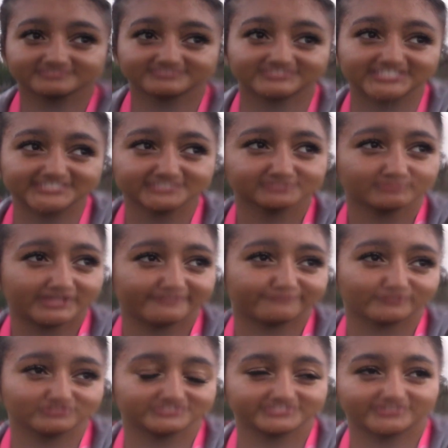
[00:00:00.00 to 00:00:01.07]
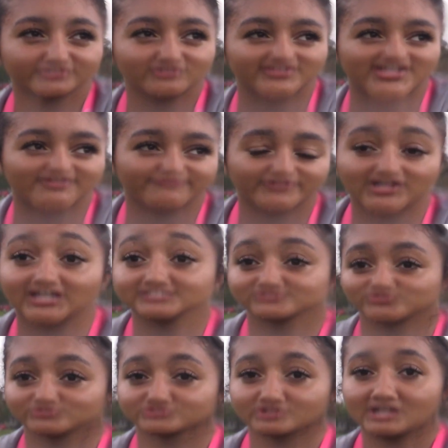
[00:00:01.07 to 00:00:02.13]
This is my first year going out for high
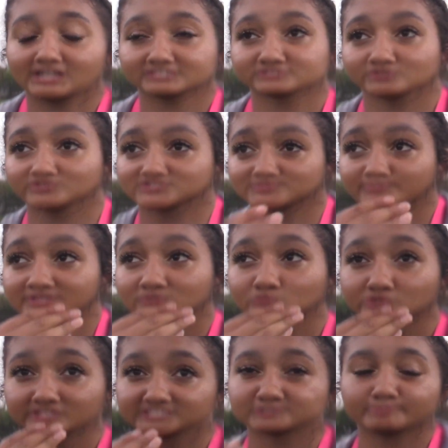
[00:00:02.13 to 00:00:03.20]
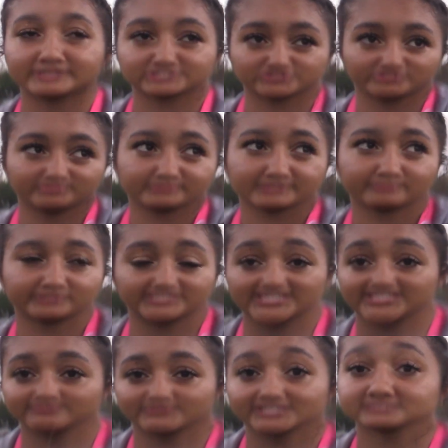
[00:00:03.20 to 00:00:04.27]
school track, so it's been really special to be able to
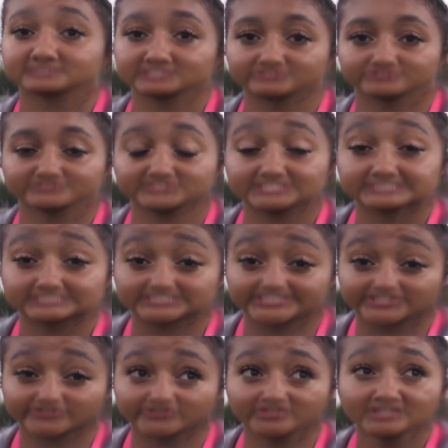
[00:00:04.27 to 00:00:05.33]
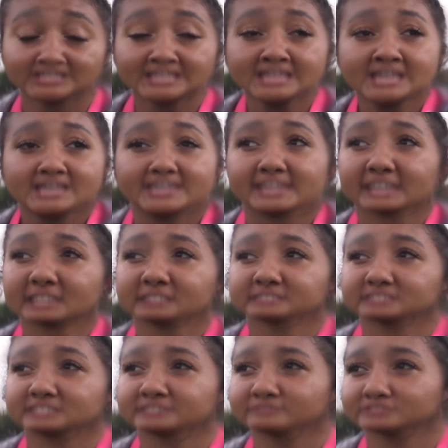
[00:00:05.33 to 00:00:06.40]
end my senior season here. And
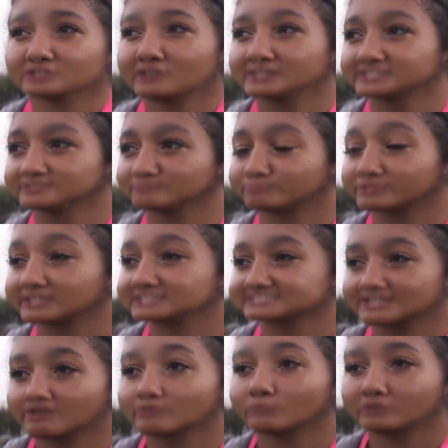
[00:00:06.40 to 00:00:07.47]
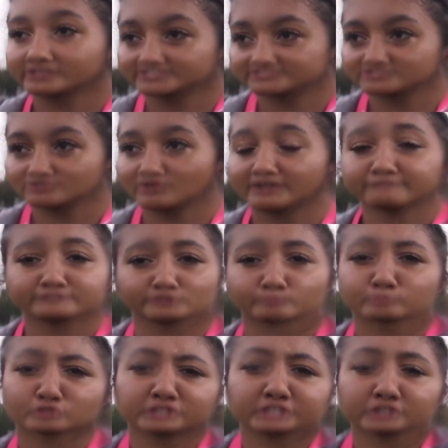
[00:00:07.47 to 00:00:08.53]
even though I didn't place how I wanted to, I feel
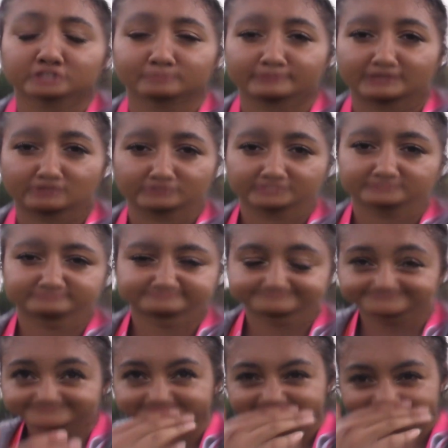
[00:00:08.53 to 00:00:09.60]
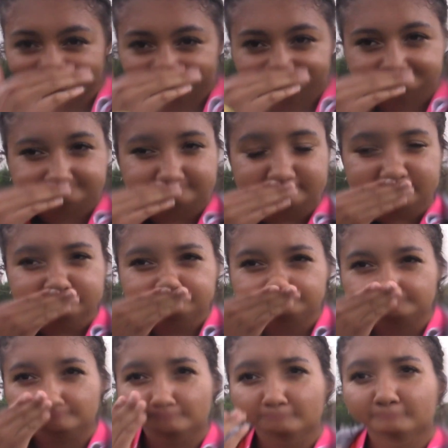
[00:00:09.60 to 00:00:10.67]
pretty good about it. Yeah. Well, tell me about
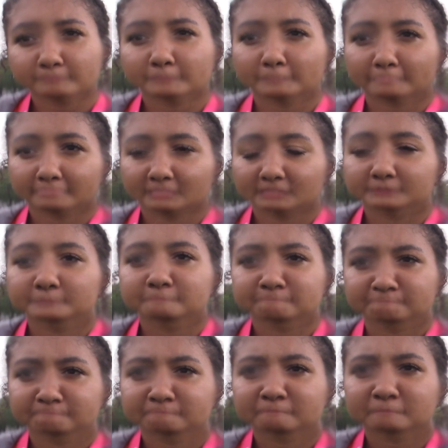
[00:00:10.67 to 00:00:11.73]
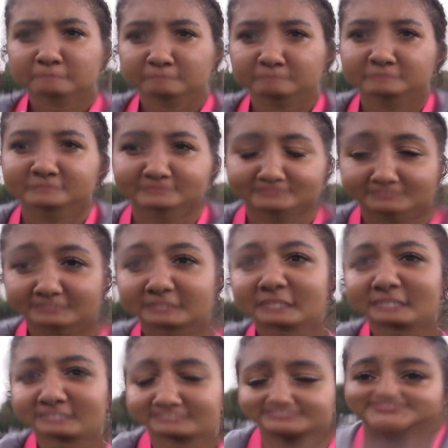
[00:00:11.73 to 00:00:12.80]
your throws. The conditions weren't great, obviously, but
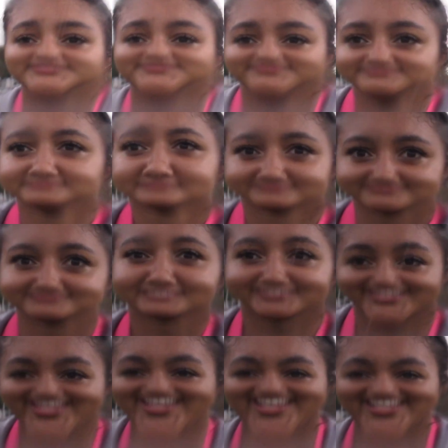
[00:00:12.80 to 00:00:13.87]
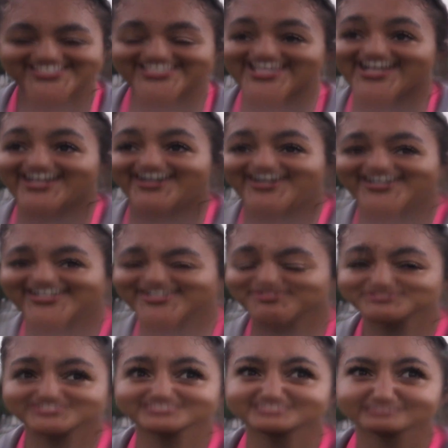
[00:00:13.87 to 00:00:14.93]
everybody was dealing with them. yeah, uh, it was
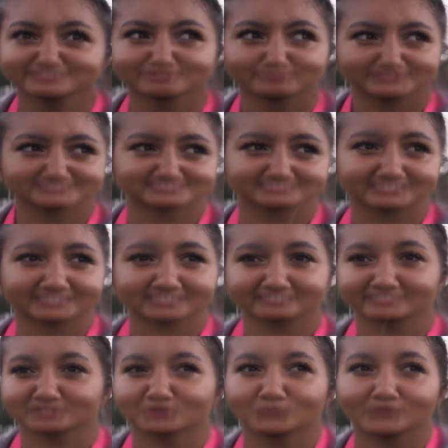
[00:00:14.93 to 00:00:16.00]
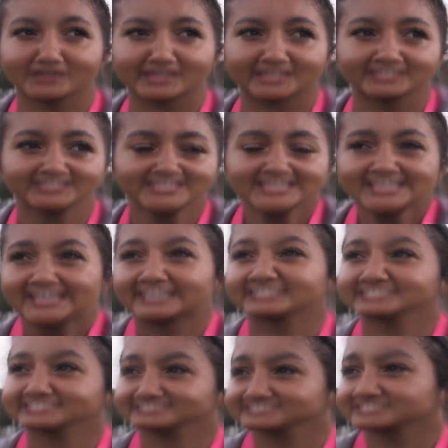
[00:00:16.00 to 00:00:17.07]
just a little bit slick and a little wet, and
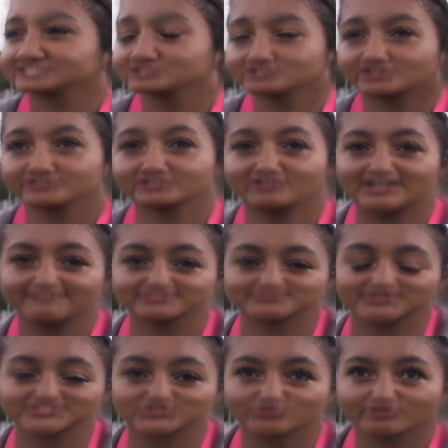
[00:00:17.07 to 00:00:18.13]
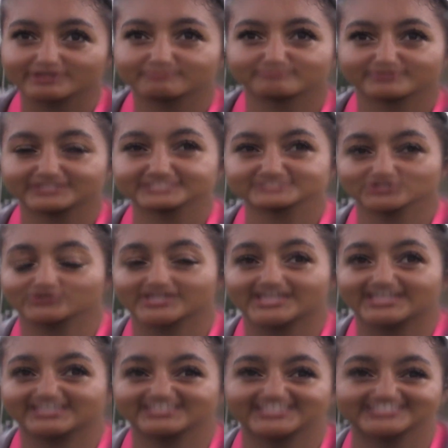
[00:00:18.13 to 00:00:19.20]
it, you know you don't have as much grip, but it's
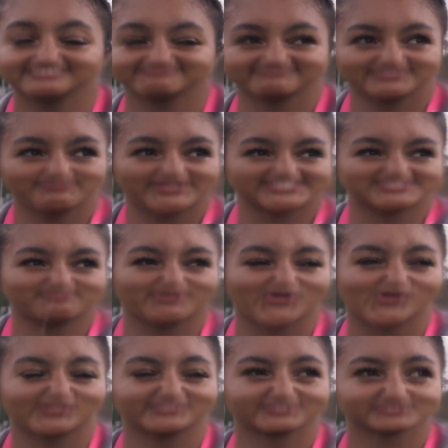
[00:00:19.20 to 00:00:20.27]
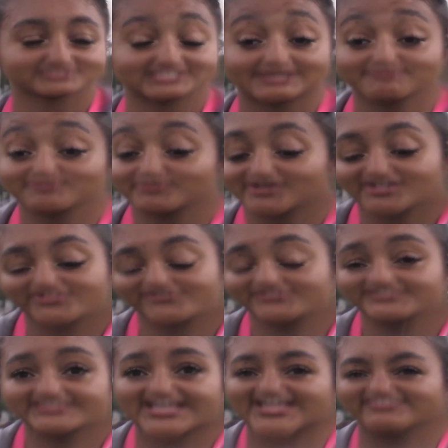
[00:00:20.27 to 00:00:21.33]
okay, and it makes the ball a little slimy. But other than
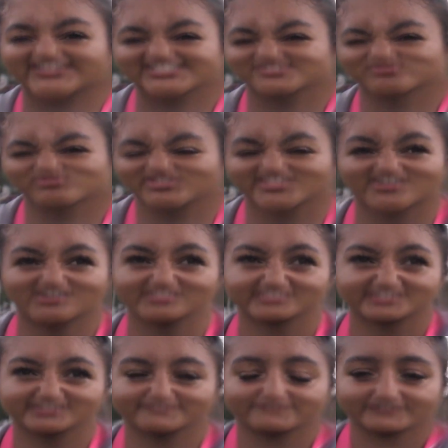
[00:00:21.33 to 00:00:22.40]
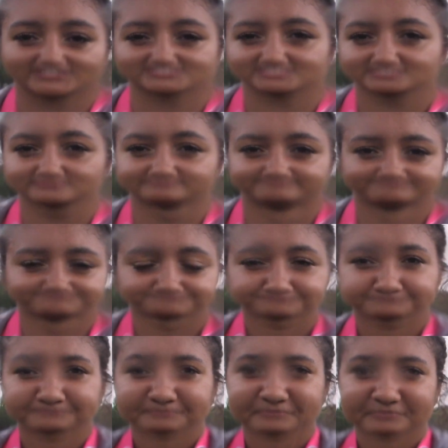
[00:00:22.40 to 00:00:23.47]
that, that's really all that it affected. Yeah.
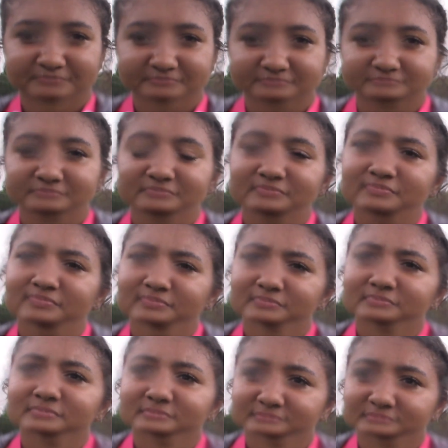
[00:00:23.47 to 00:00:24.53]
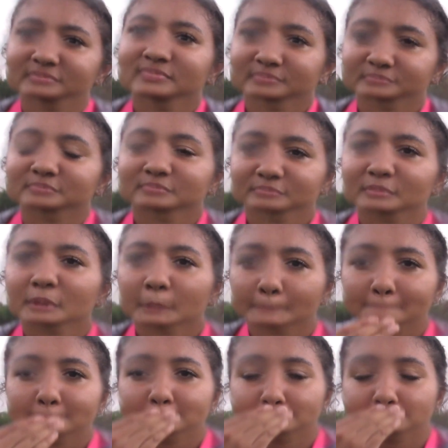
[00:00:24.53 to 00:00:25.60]
You mentioned it was your first year in, in high school
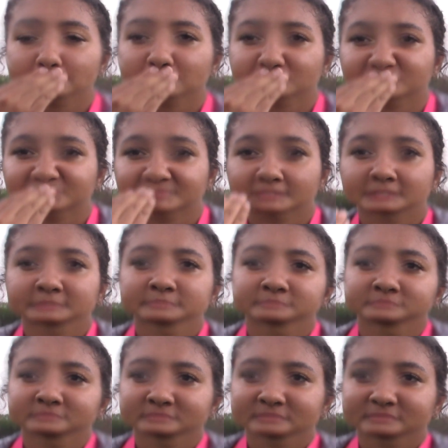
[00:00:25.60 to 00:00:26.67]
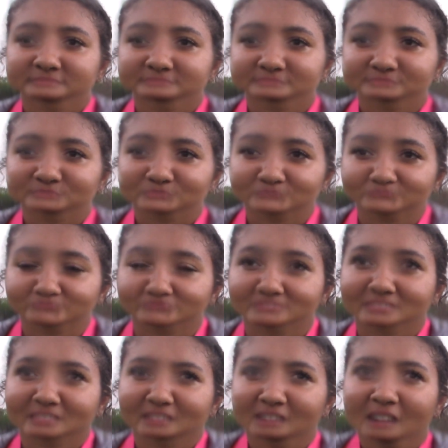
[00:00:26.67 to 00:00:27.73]
track. What did you learn about yourself here this year?